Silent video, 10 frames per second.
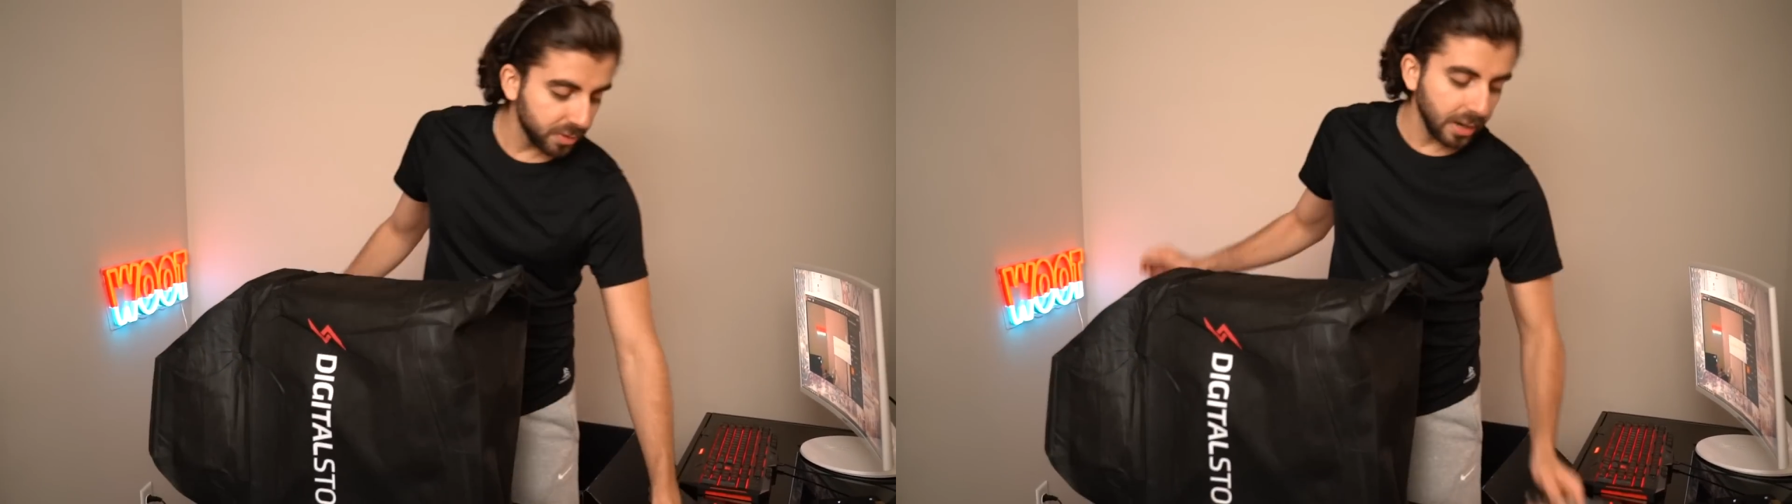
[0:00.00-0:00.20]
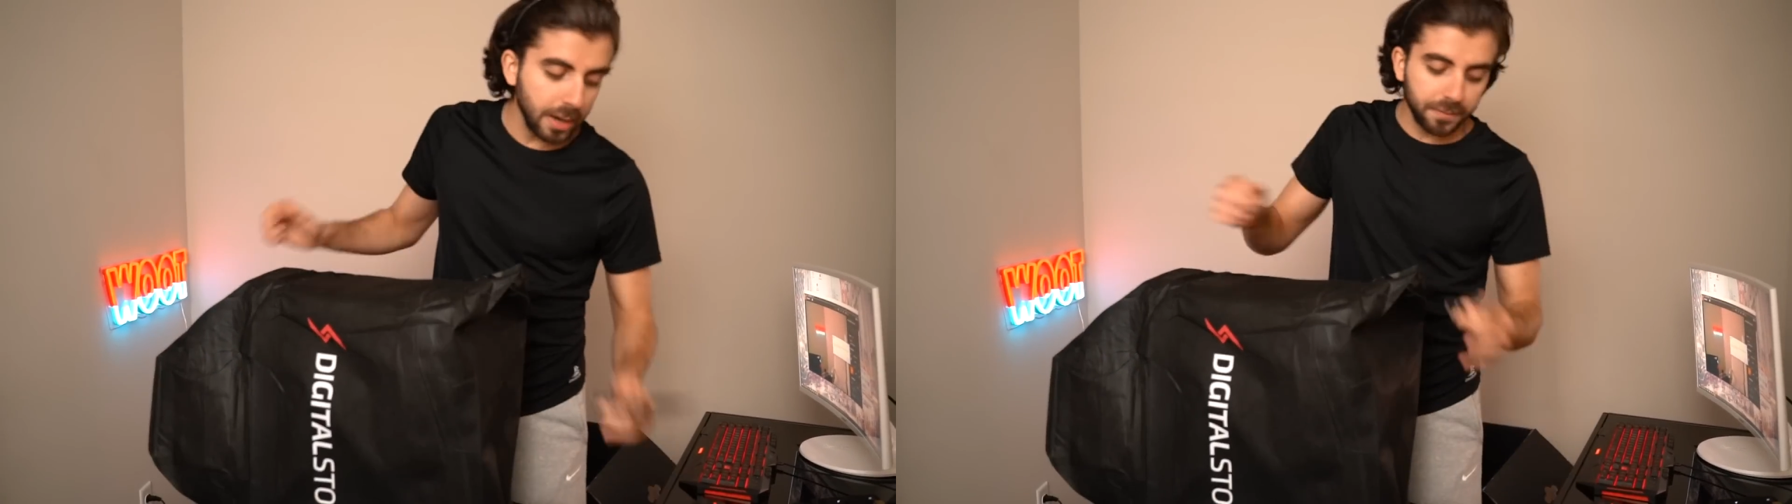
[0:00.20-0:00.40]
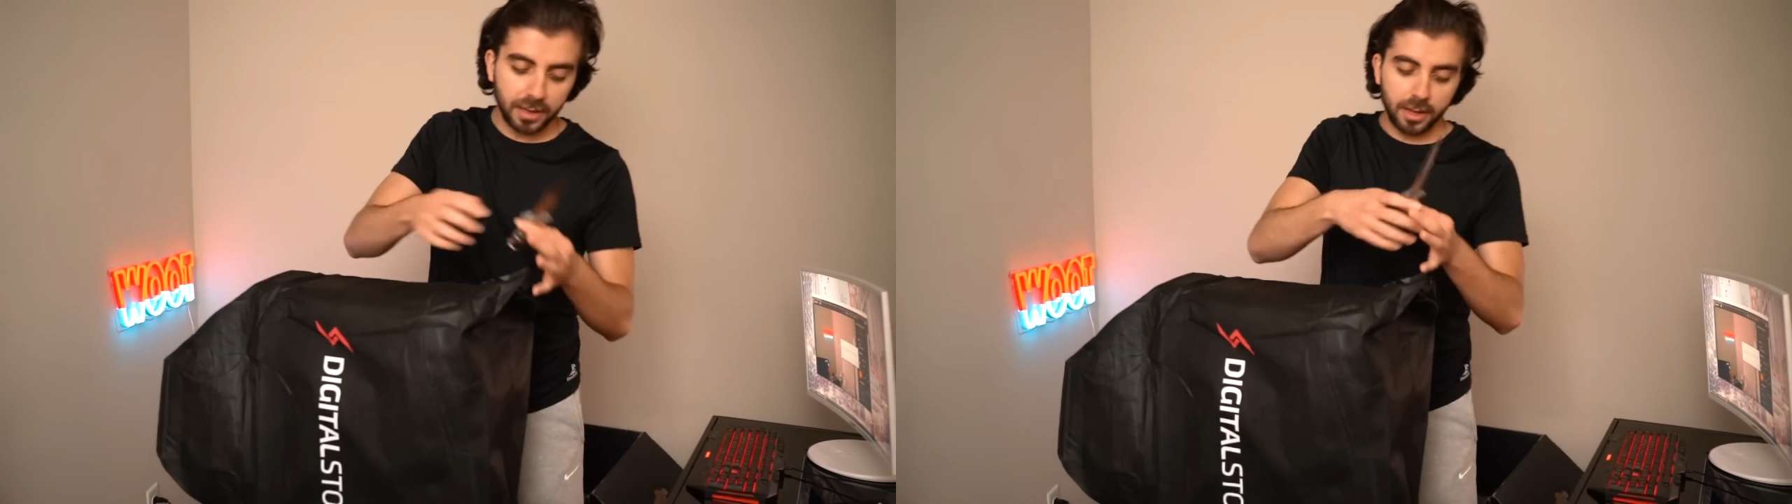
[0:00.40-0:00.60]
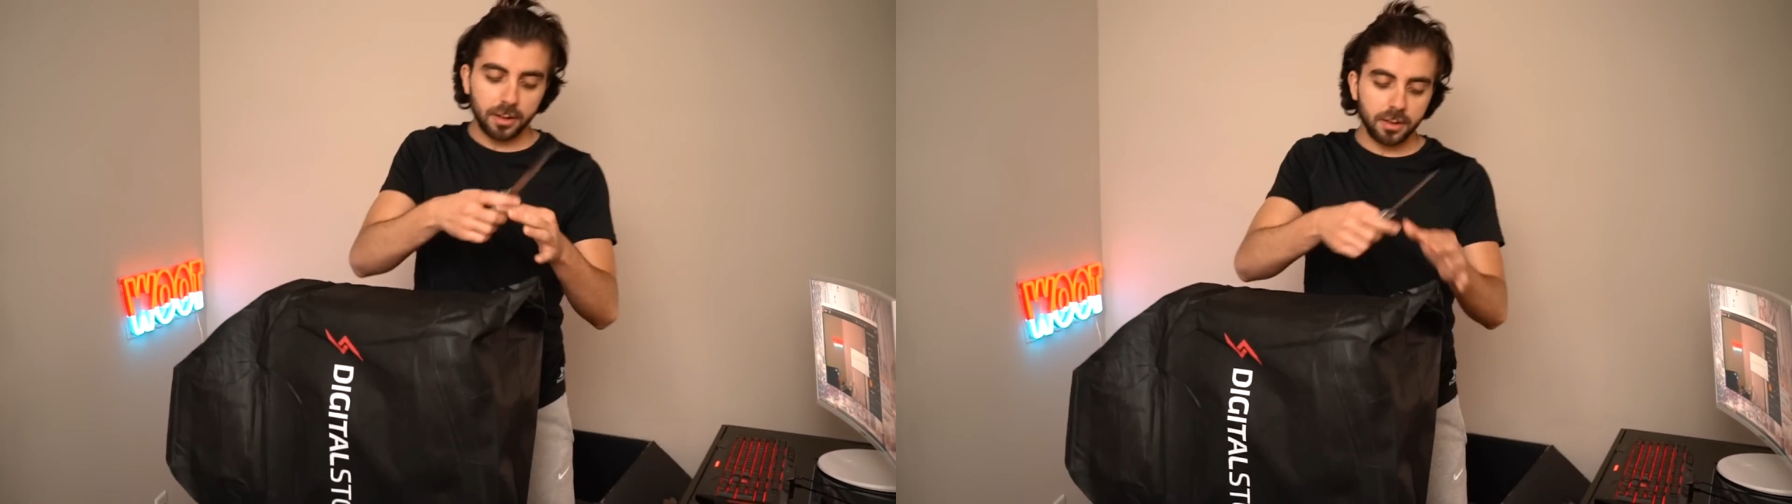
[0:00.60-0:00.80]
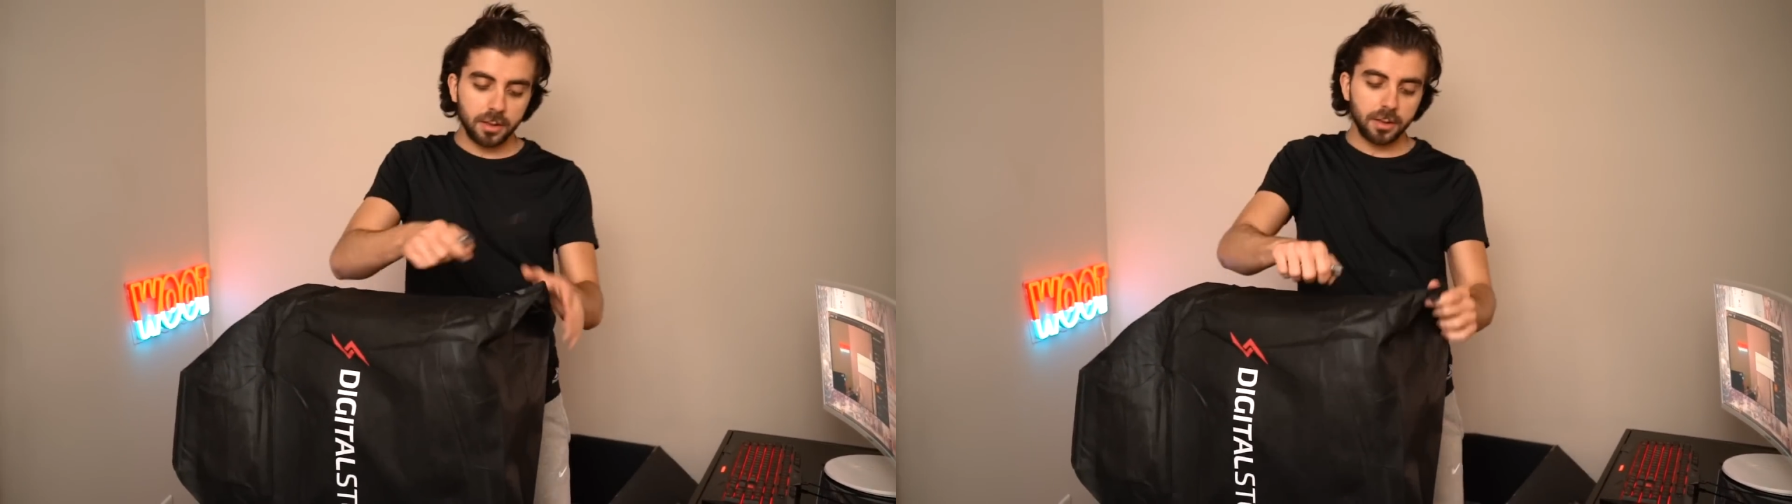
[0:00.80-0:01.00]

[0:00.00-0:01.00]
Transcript: use the knife again.